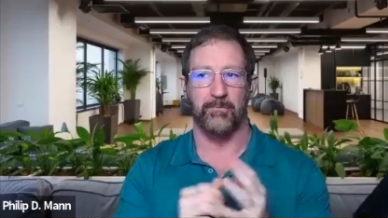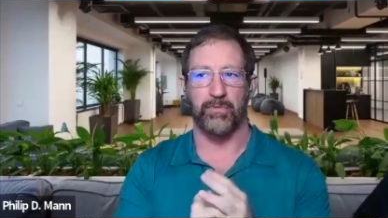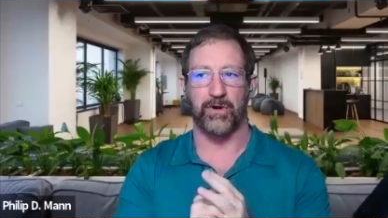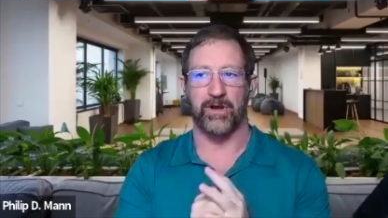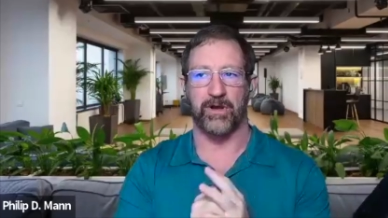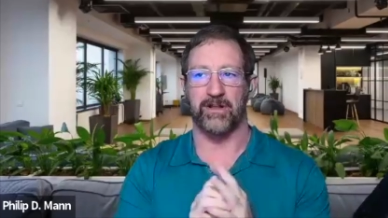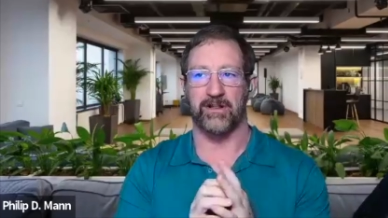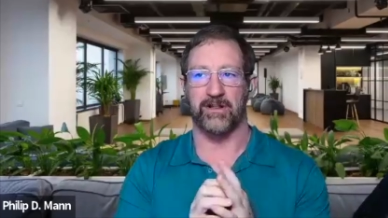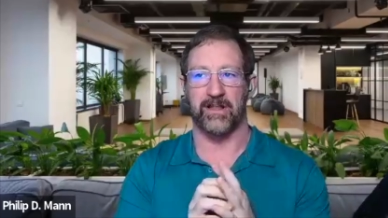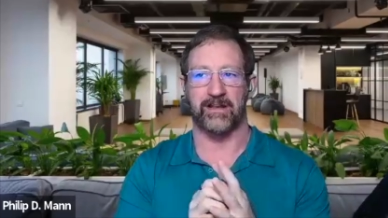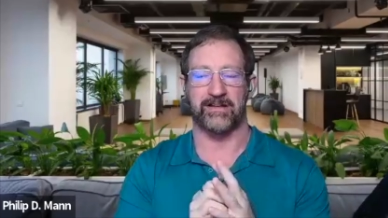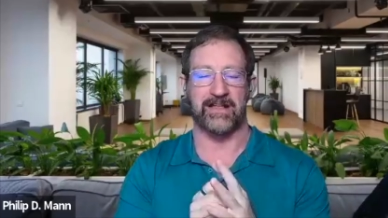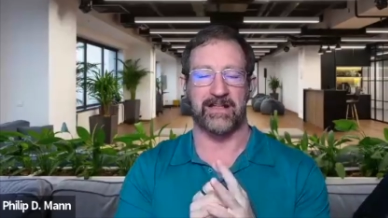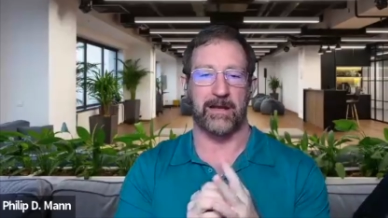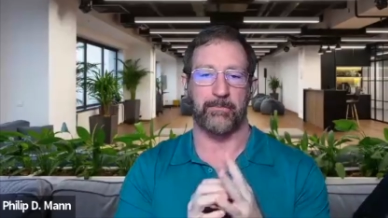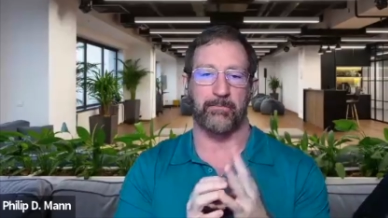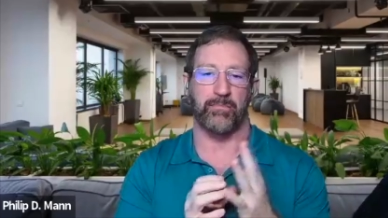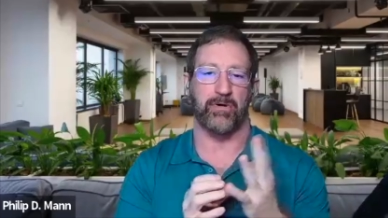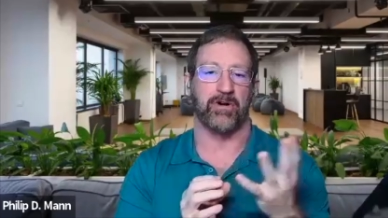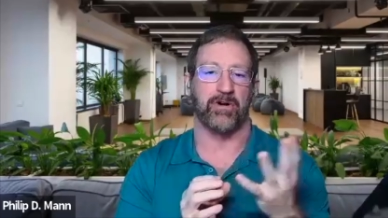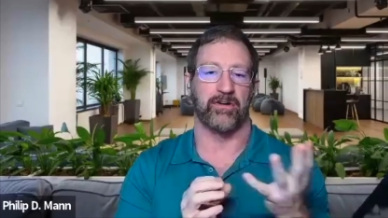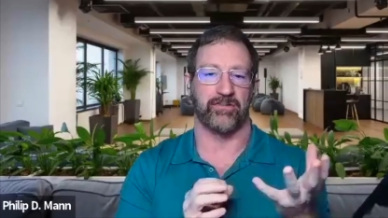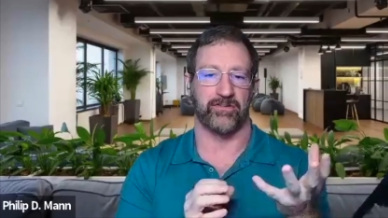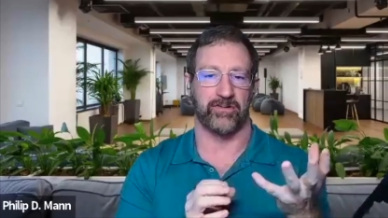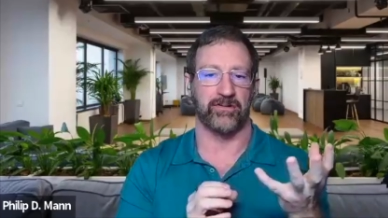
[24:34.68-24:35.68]
But like that
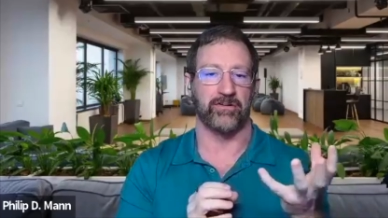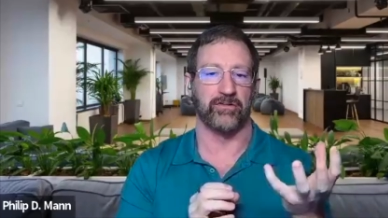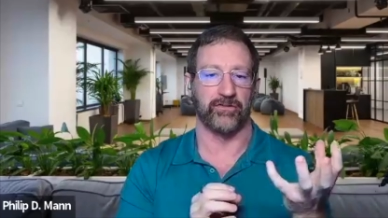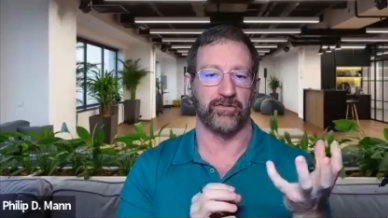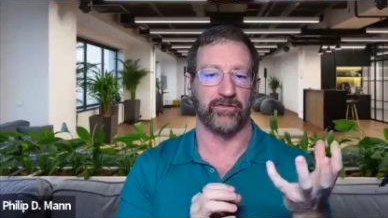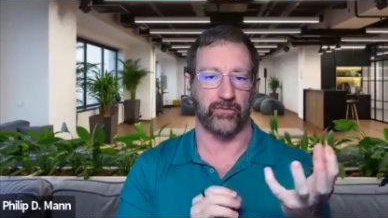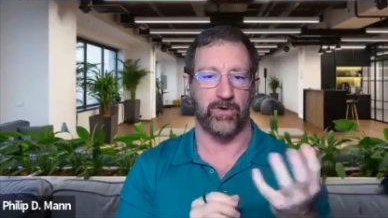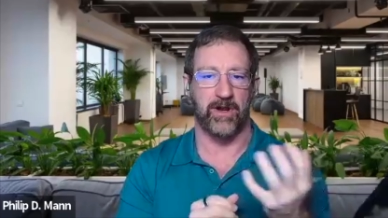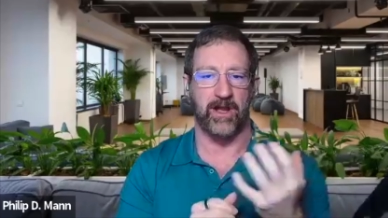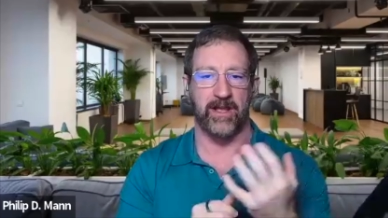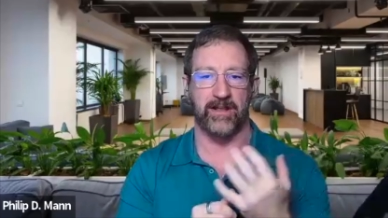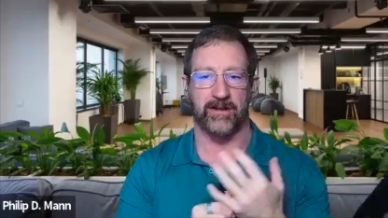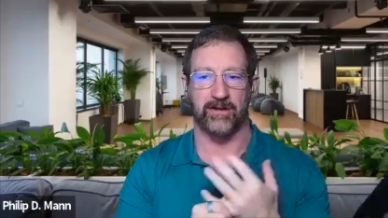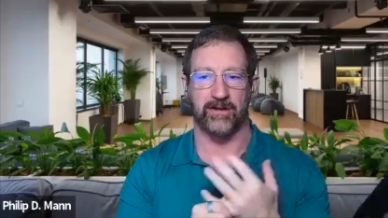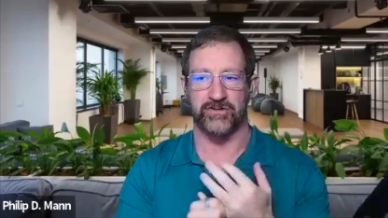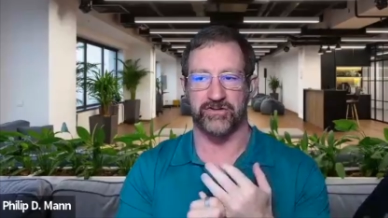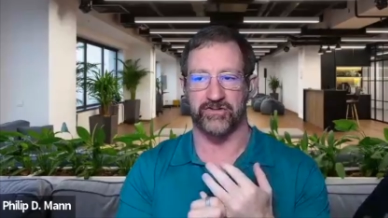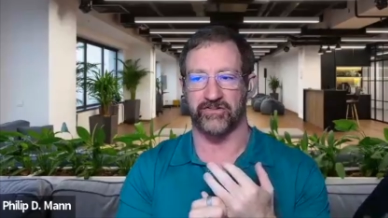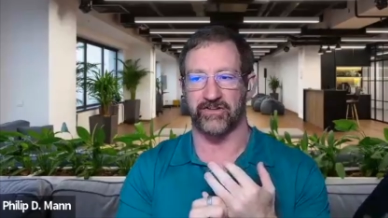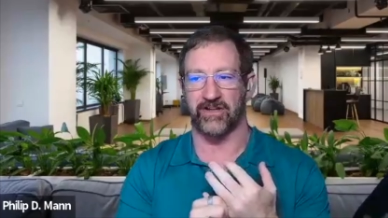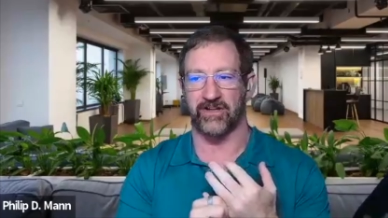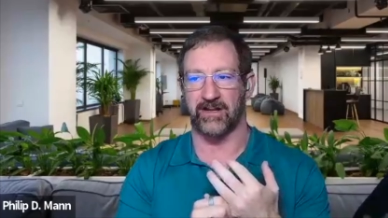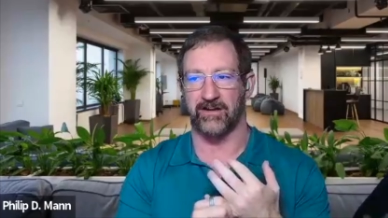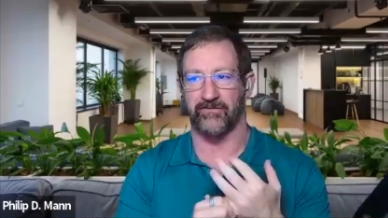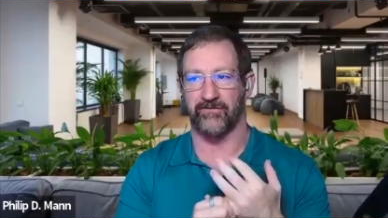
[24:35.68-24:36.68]
person who's a writer,
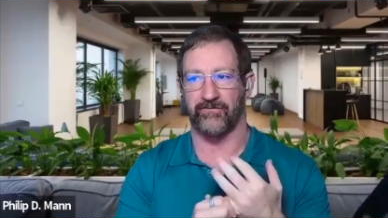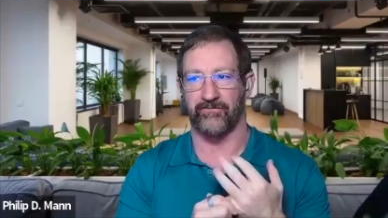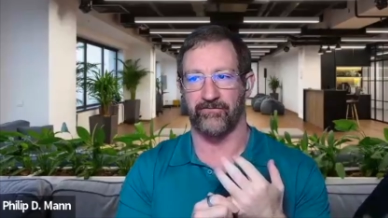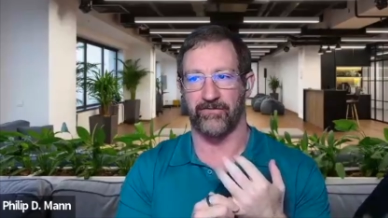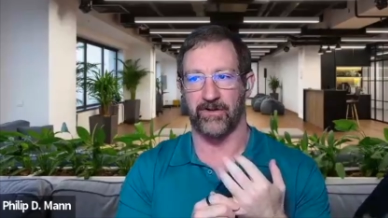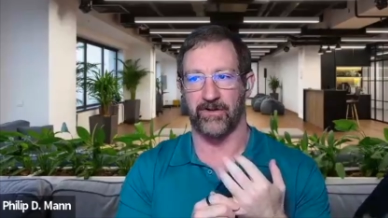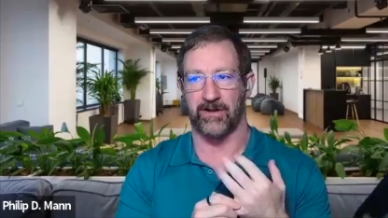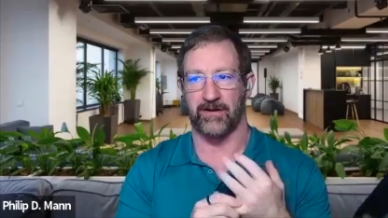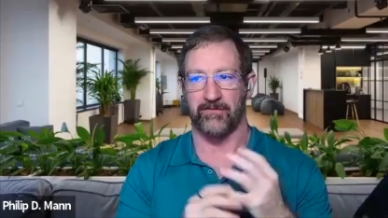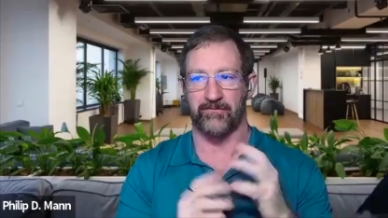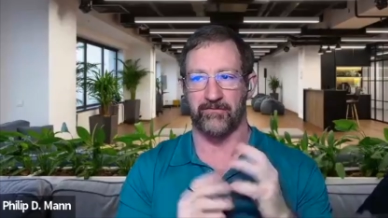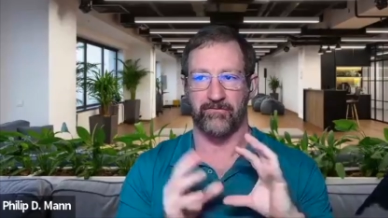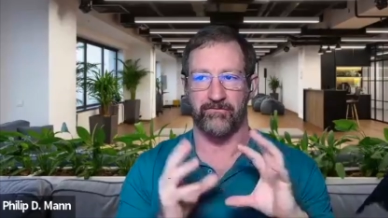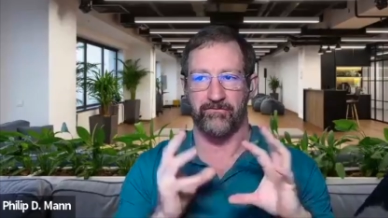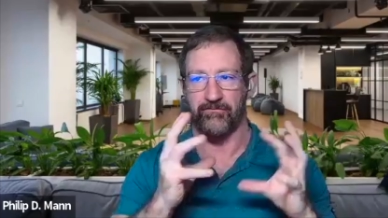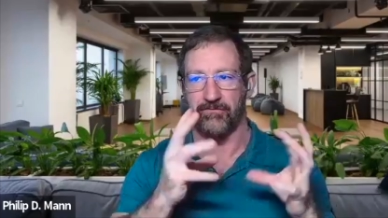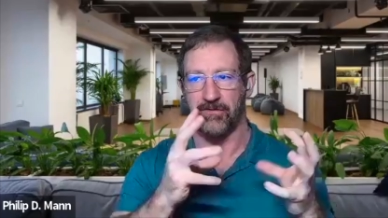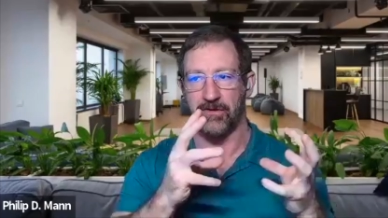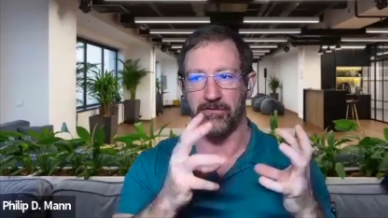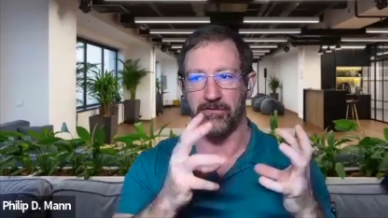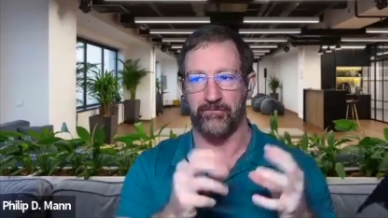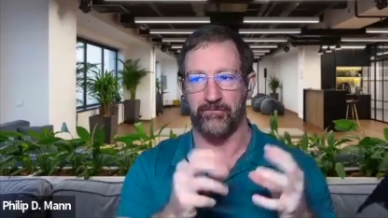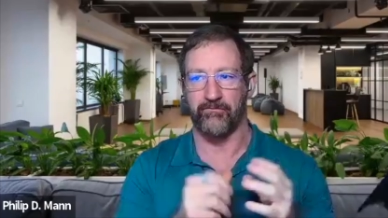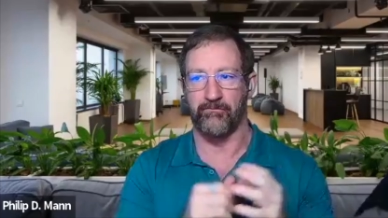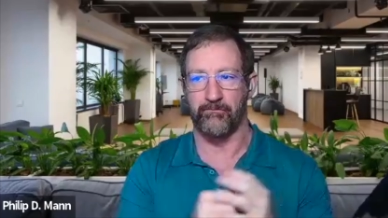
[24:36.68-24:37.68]
just to kind of
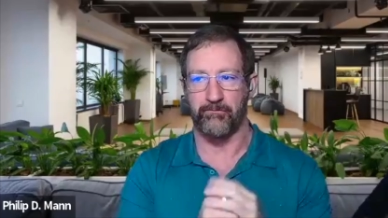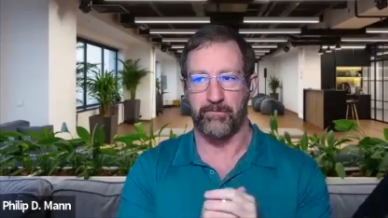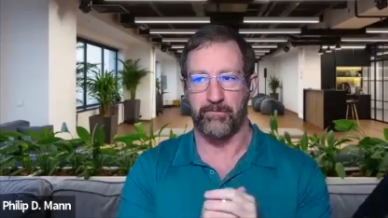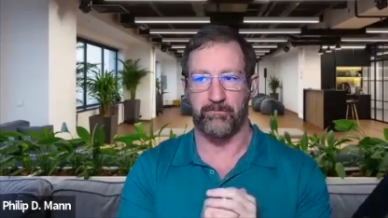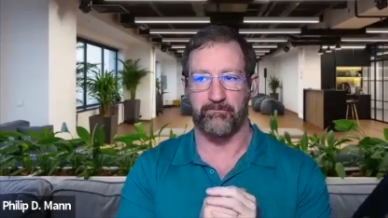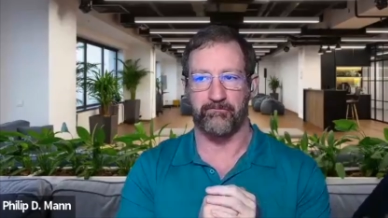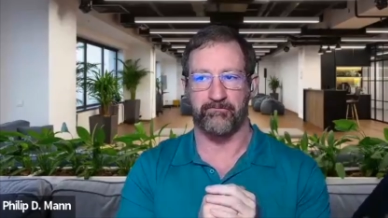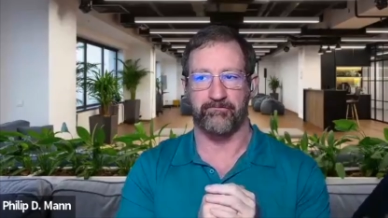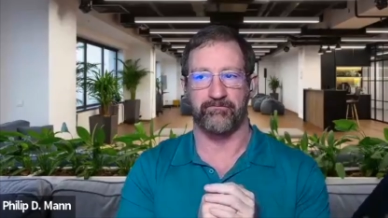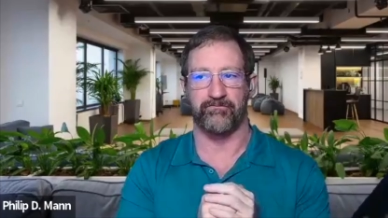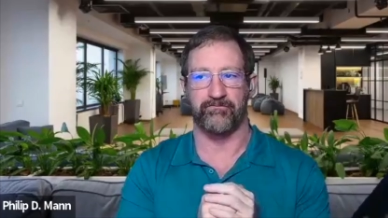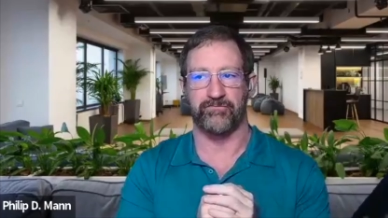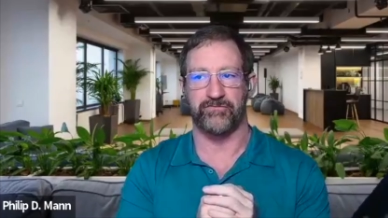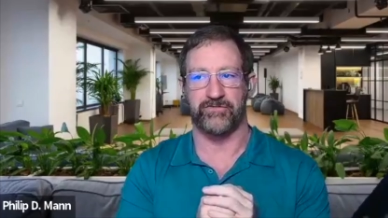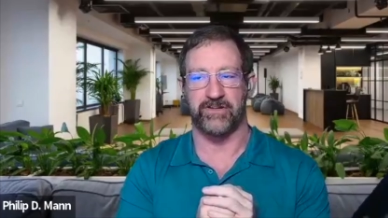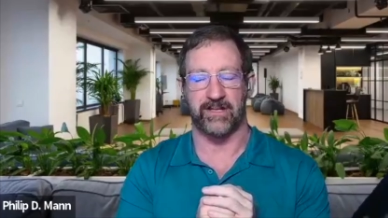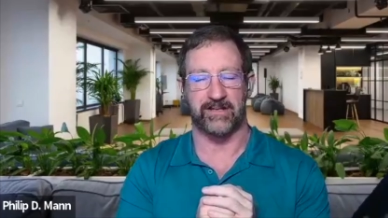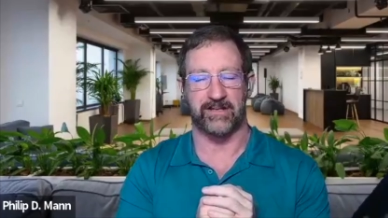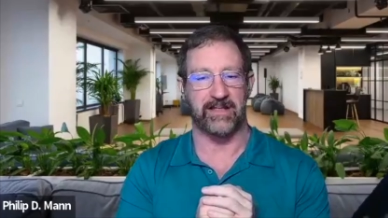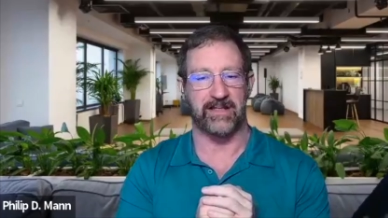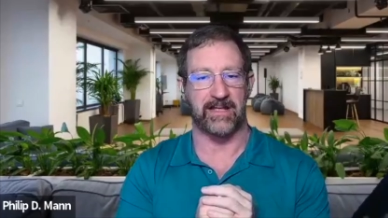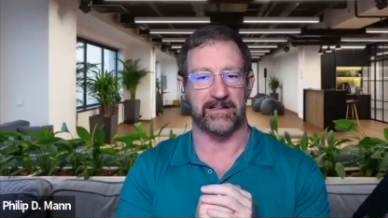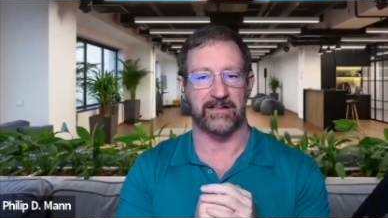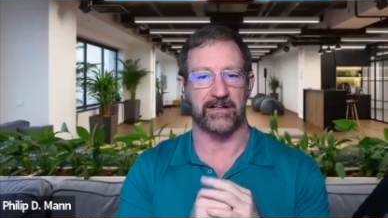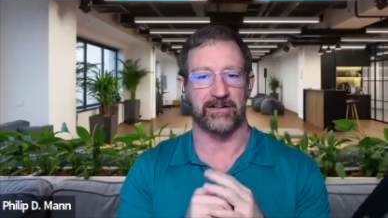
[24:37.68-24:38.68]
dig
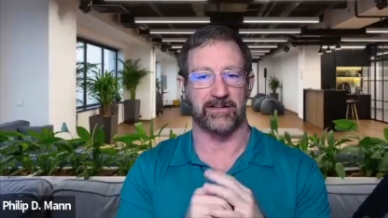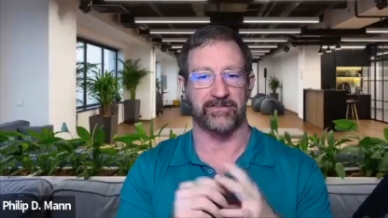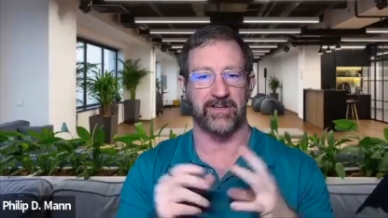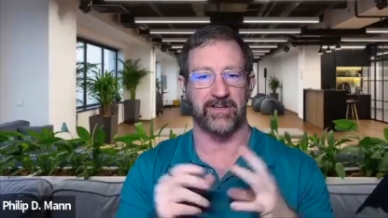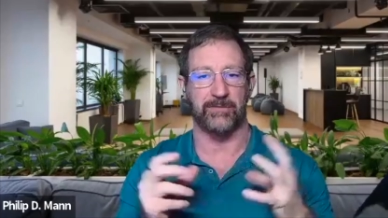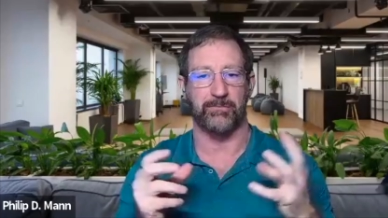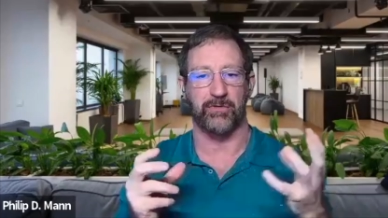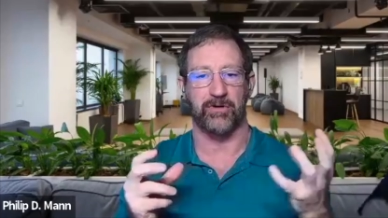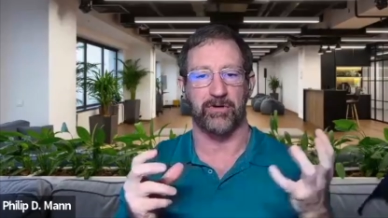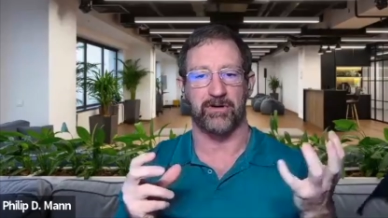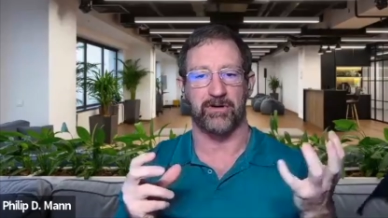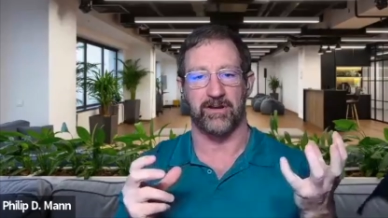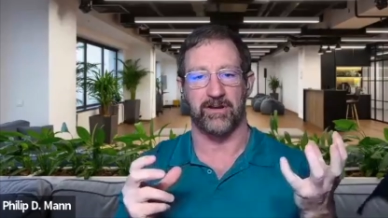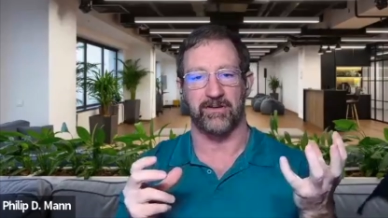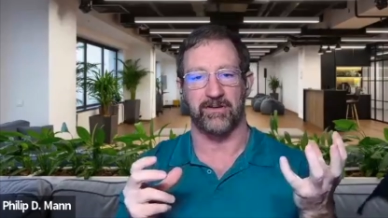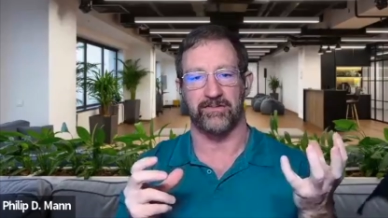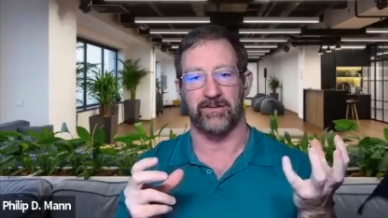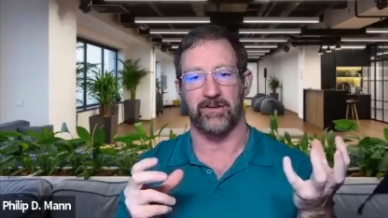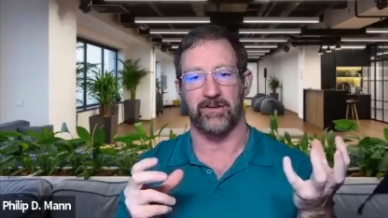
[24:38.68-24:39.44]
that a little deeper, is